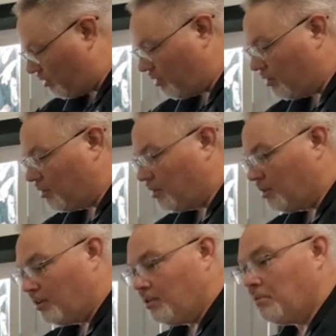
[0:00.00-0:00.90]

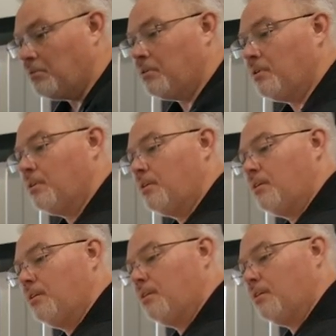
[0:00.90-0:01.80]

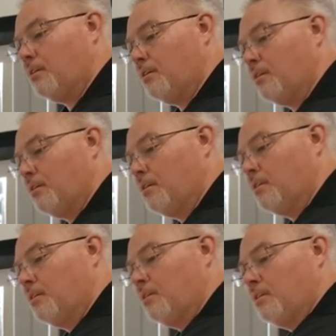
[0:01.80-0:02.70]
No one is speaking in this clip.